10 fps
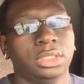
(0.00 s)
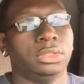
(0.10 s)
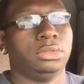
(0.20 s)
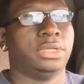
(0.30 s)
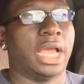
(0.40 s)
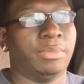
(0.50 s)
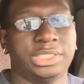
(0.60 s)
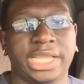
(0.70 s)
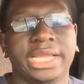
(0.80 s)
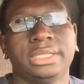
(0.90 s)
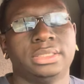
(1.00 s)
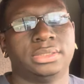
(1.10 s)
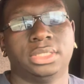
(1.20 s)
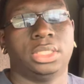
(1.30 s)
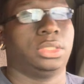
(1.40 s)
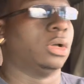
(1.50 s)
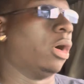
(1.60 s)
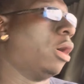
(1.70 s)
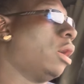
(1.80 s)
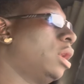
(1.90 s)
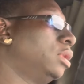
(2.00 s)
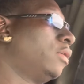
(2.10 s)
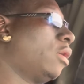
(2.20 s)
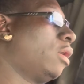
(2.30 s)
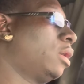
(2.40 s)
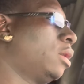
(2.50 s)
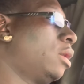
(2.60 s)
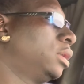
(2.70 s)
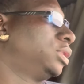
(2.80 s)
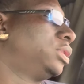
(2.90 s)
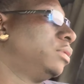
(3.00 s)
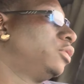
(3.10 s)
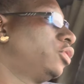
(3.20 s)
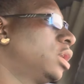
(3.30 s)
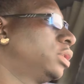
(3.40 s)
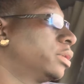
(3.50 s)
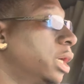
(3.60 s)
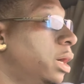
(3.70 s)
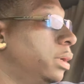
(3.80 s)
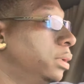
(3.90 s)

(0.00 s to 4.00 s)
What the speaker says: you got Mercedes. All certain trucks are good.